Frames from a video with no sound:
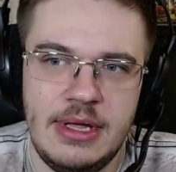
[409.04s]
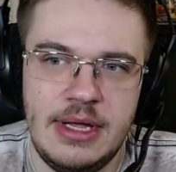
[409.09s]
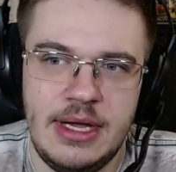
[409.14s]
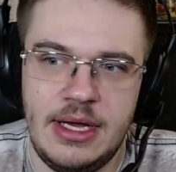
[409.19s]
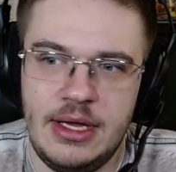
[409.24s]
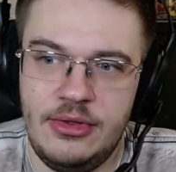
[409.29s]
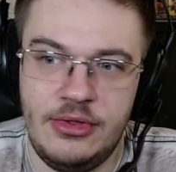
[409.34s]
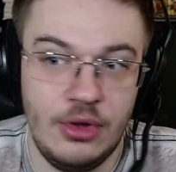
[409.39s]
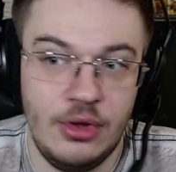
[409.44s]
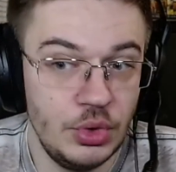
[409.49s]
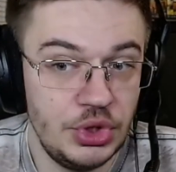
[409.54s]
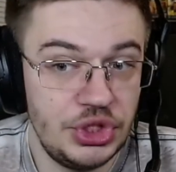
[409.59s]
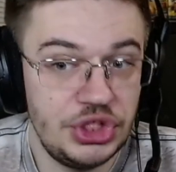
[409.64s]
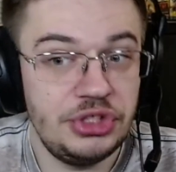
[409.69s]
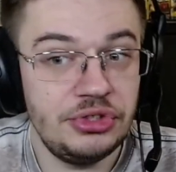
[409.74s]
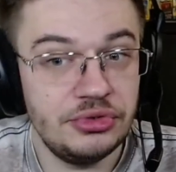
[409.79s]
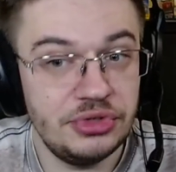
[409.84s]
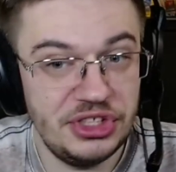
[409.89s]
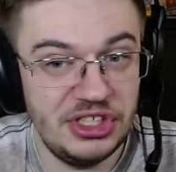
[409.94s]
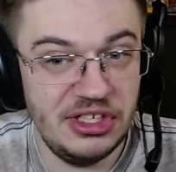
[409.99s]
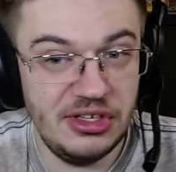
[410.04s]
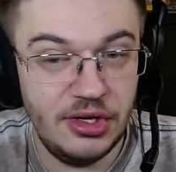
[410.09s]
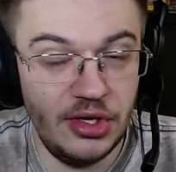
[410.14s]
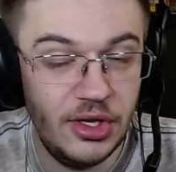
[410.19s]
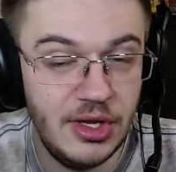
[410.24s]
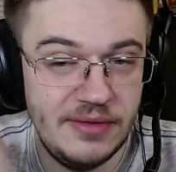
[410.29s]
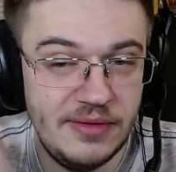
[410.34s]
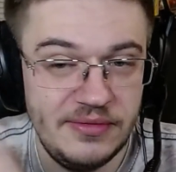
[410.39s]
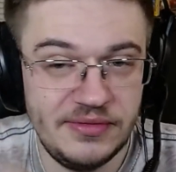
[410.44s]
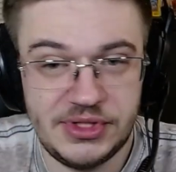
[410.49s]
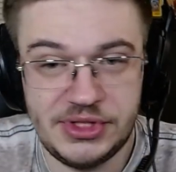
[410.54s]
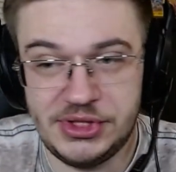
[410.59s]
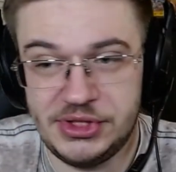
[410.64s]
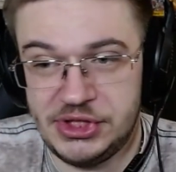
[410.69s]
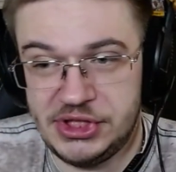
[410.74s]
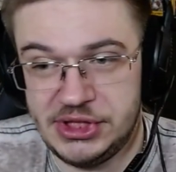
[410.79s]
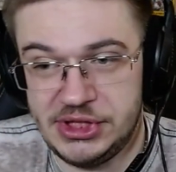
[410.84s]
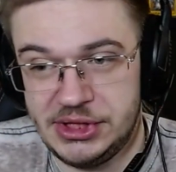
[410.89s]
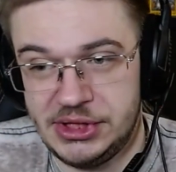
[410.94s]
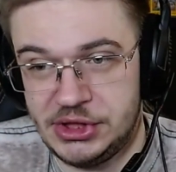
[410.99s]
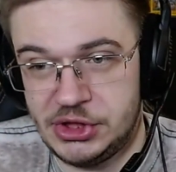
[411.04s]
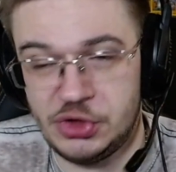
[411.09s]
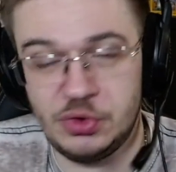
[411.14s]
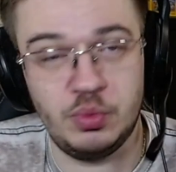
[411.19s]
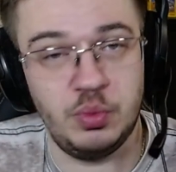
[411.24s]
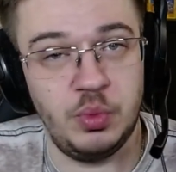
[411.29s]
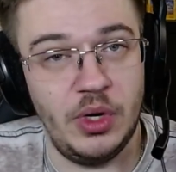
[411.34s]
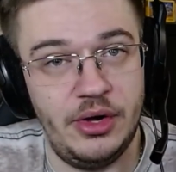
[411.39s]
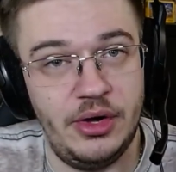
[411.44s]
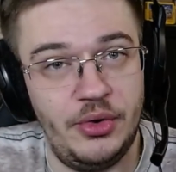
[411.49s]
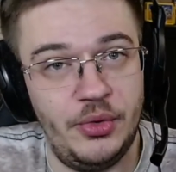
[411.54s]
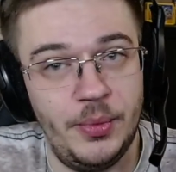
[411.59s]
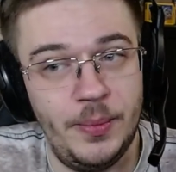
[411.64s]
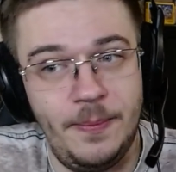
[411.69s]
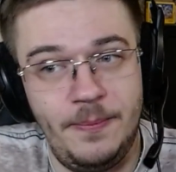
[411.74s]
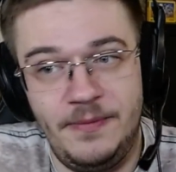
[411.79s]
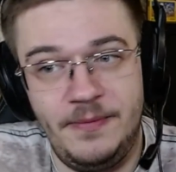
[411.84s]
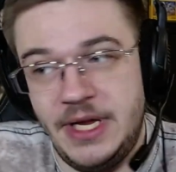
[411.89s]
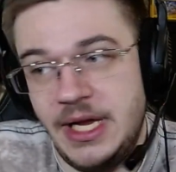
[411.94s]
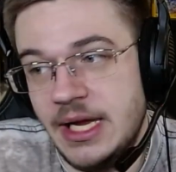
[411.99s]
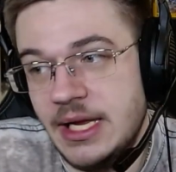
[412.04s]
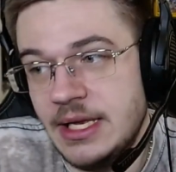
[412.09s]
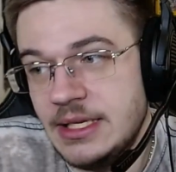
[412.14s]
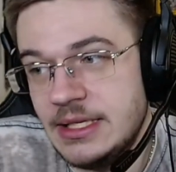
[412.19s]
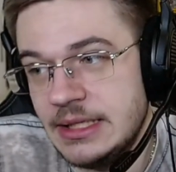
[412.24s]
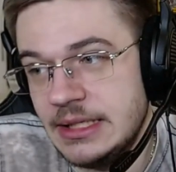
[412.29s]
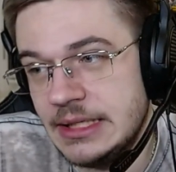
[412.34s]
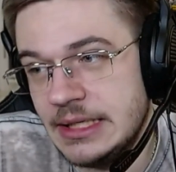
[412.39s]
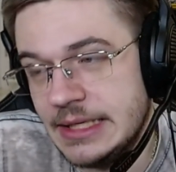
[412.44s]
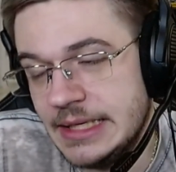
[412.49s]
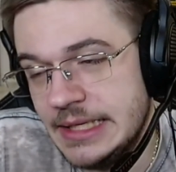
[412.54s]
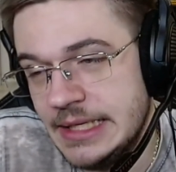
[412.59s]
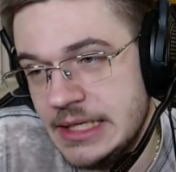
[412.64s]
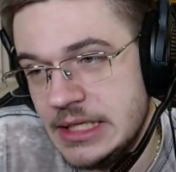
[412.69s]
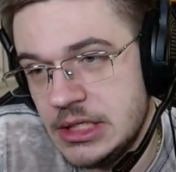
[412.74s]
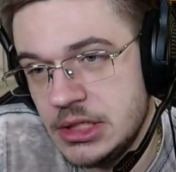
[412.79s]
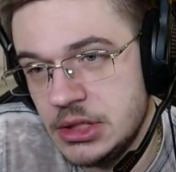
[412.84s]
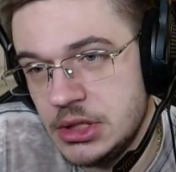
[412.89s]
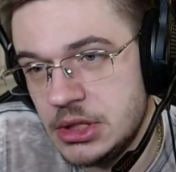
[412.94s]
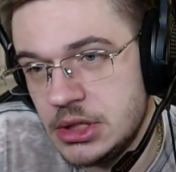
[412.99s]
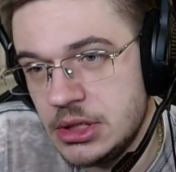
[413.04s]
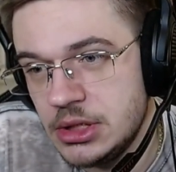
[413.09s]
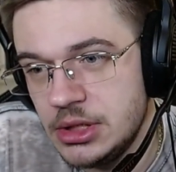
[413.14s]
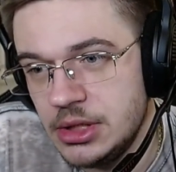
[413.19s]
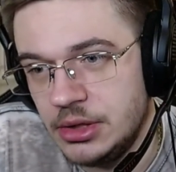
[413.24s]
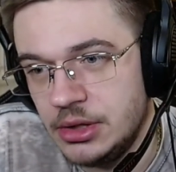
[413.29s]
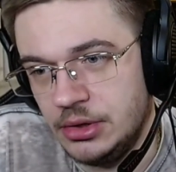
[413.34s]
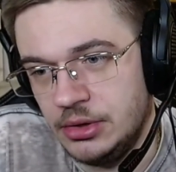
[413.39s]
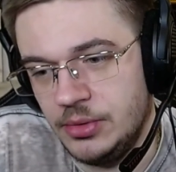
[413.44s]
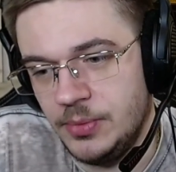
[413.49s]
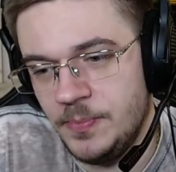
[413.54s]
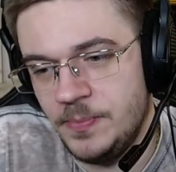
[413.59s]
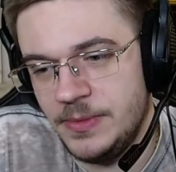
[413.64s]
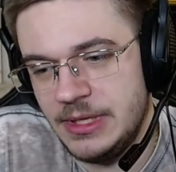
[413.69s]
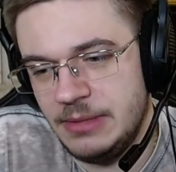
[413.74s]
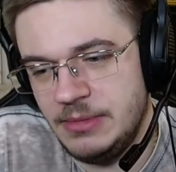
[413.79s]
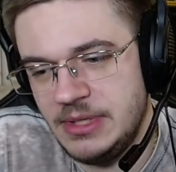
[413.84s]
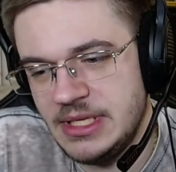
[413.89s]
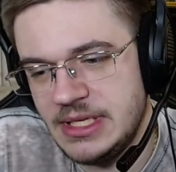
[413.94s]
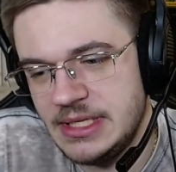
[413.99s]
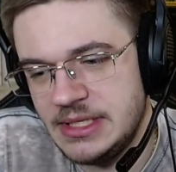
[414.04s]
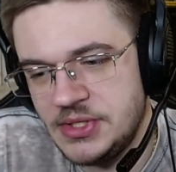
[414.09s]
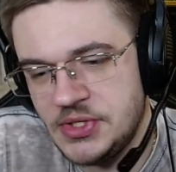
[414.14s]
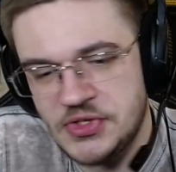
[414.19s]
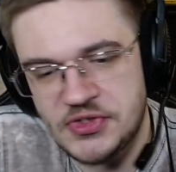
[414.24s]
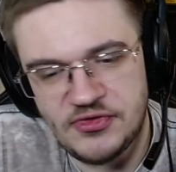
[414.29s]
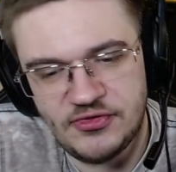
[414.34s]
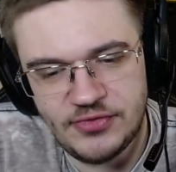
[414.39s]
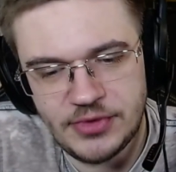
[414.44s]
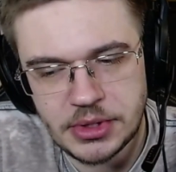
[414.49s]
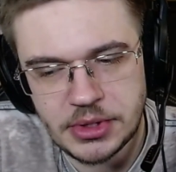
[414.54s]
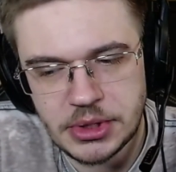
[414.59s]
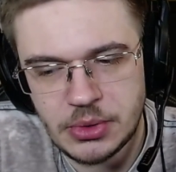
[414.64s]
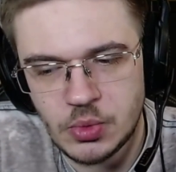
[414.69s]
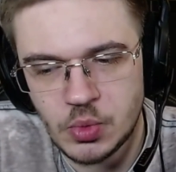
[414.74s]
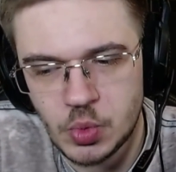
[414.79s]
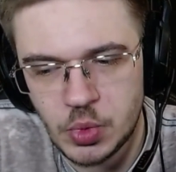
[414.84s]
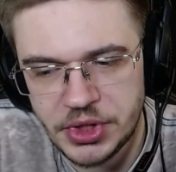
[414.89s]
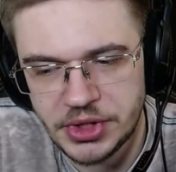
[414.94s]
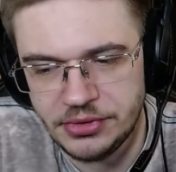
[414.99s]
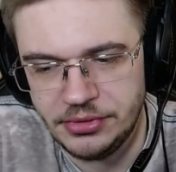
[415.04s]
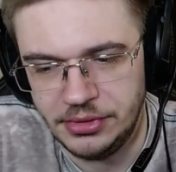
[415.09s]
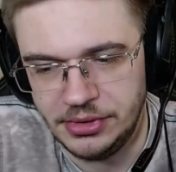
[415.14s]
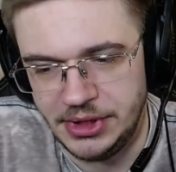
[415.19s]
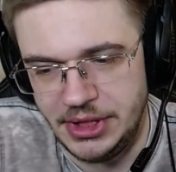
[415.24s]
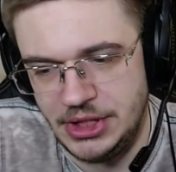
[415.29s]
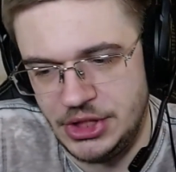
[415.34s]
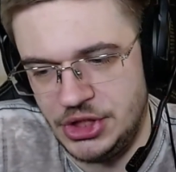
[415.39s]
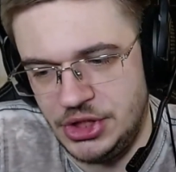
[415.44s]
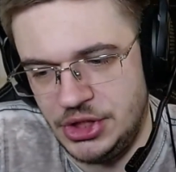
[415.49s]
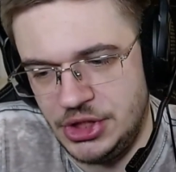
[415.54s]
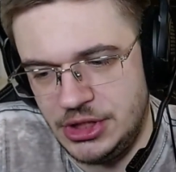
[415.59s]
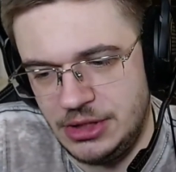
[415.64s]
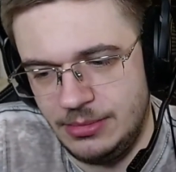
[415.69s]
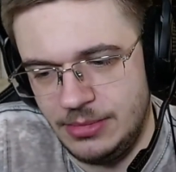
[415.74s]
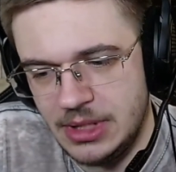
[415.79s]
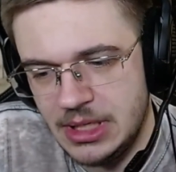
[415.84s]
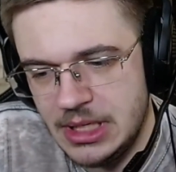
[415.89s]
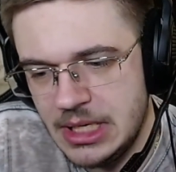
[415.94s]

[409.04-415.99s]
though she really loves Subaru, and I don't know. I mean, this is a very weird relationship.